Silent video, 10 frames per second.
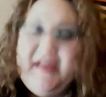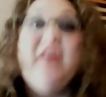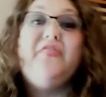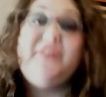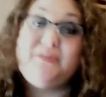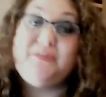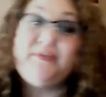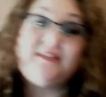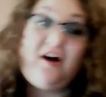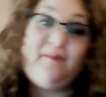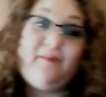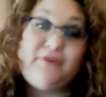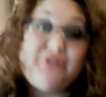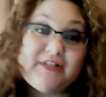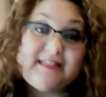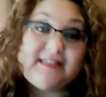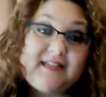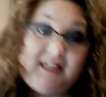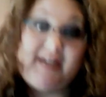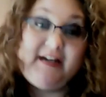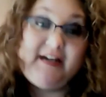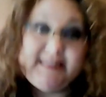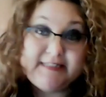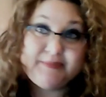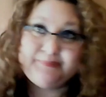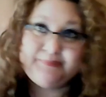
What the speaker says: This one is almost just as hilarious.